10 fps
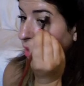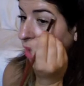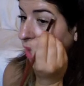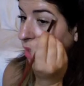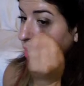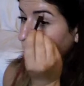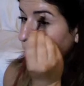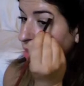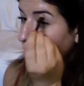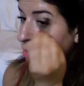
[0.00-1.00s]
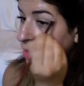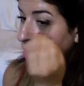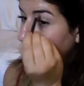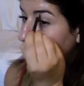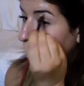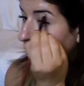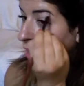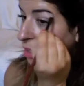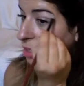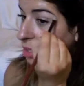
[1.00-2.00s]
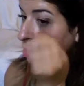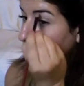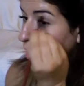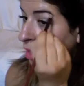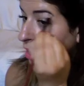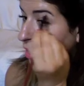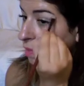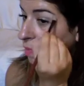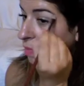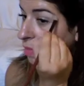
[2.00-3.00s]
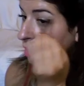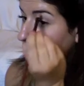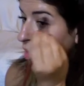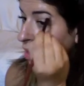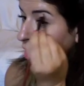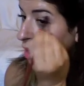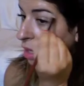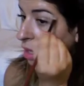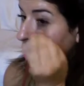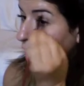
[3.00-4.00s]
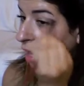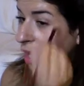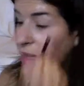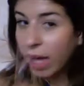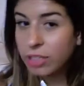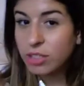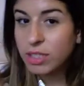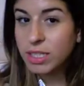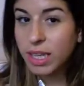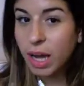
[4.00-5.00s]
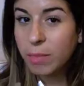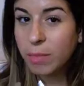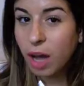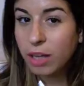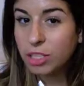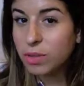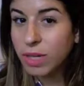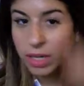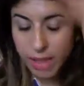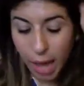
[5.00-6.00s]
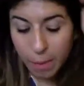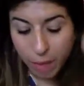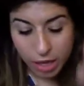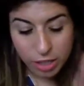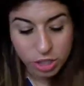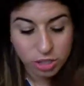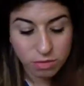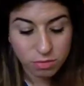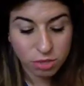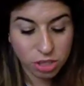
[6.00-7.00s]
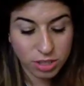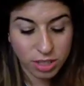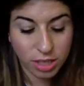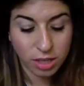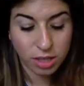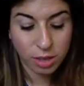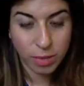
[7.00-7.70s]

And this just helps keep the lines super clean. And as you can see, like I'm not doing that much. It's just like a little